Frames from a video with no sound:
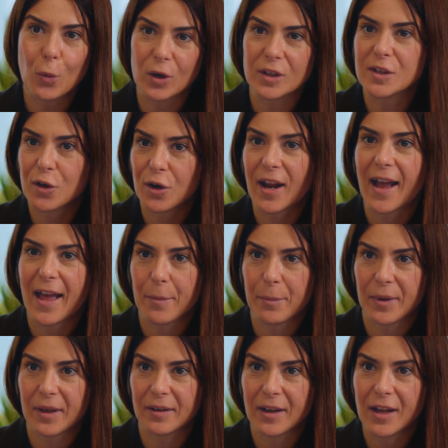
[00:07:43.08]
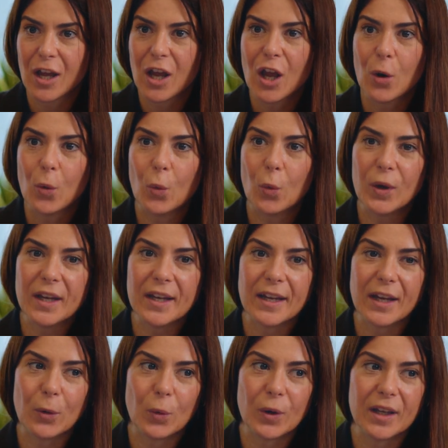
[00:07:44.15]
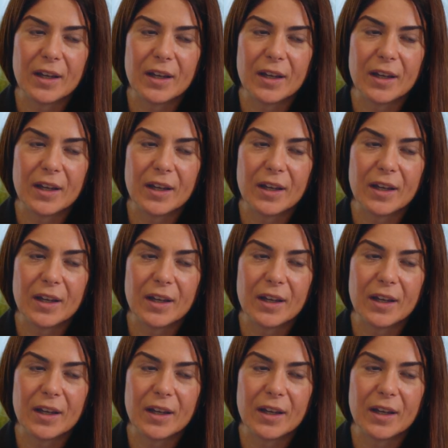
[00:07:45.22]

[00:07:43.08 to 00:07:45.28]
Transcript: what's going to happen. We